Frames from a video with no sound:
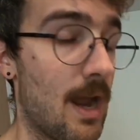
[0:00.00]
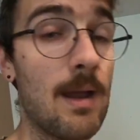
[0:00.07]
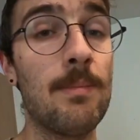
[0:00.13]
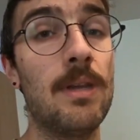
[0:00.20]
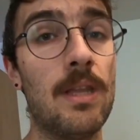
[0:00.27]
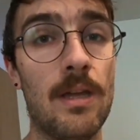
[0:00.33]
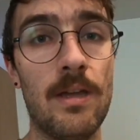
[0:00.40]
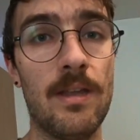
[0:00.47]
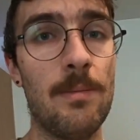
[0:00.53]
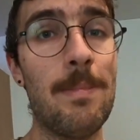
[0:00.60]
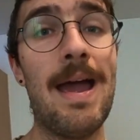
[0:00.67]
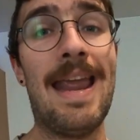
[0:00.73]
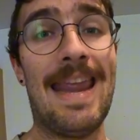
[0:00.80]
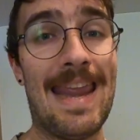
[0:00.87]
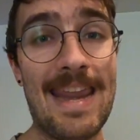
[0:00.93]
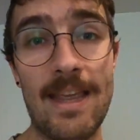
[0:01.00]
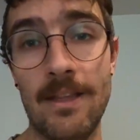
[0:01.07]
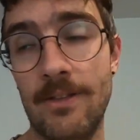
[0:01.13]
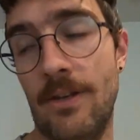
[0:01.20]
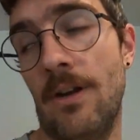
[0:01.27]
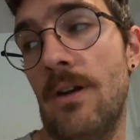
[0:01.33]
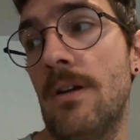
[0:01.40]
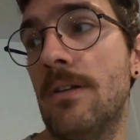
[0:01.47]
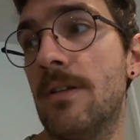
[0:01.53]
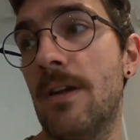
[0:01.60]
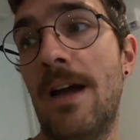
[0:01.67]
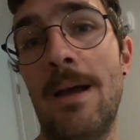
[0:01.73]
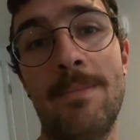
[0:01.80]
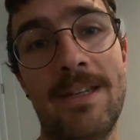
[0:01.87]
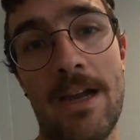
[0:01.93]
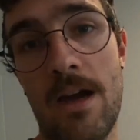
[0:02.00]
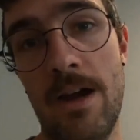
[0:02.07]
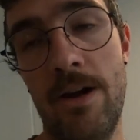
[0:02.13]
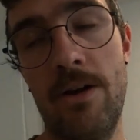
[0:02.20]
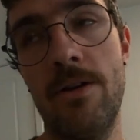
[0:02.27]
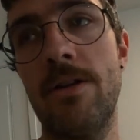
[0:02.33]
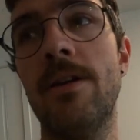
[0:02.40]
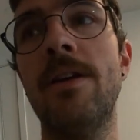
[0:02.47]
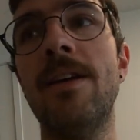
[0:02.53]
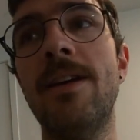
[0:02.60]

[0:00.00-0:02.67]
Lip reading: I'm done. My hands hurt. I'm tired.